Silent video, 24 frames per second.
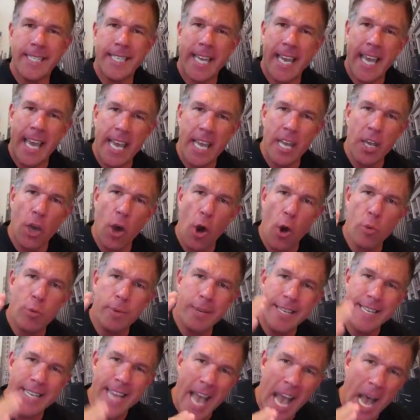can go
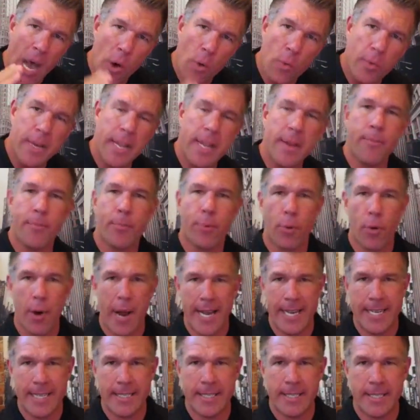down in
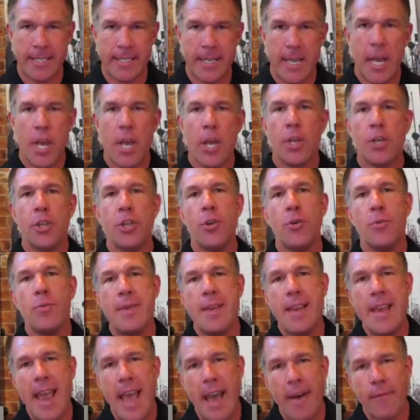price. You
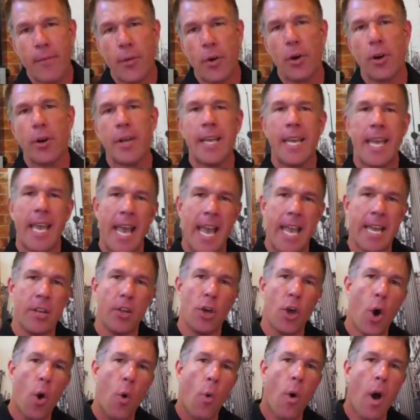never can
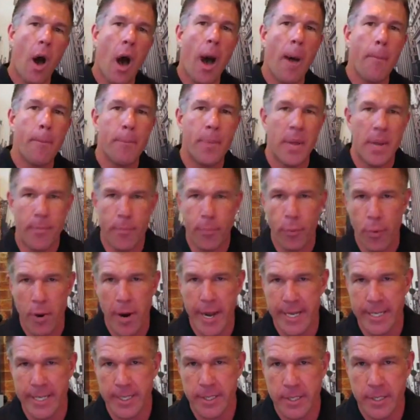go up in
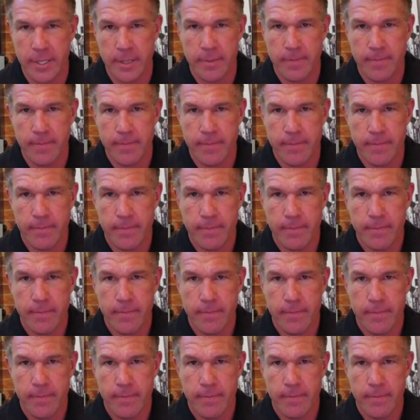price.
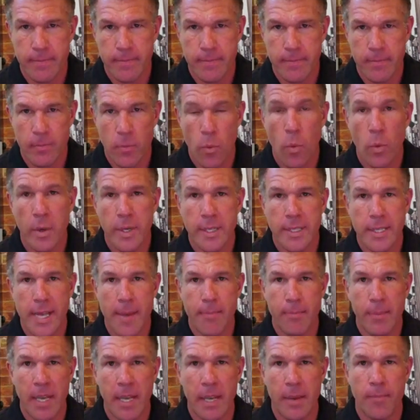What does
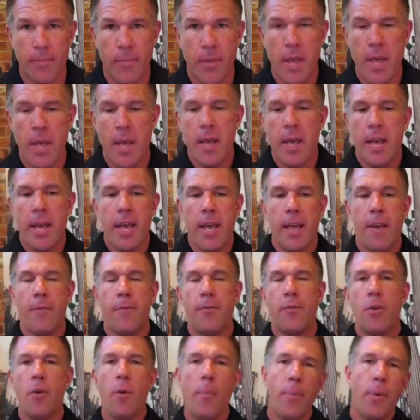that mean?
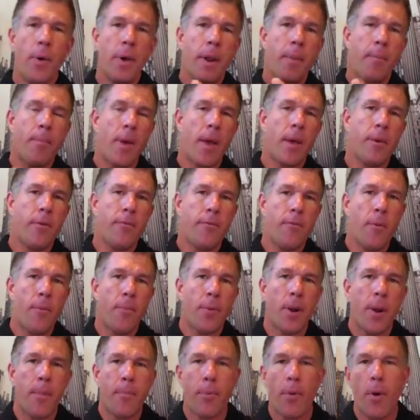If you put
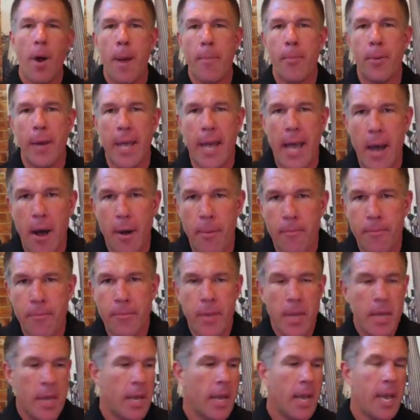a property out
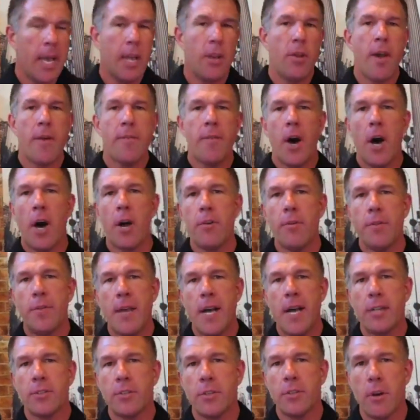and you have a
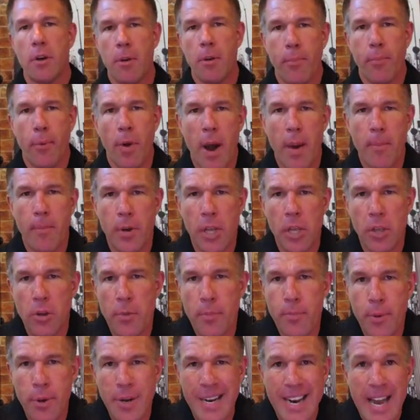$100,000 property and you
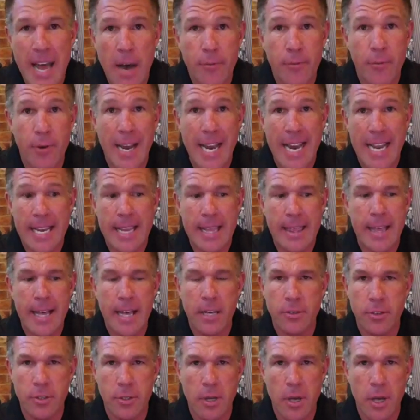put it out for
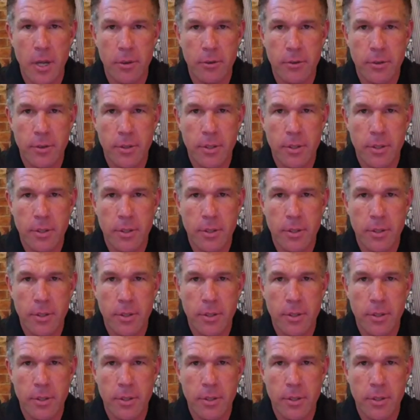$80,000,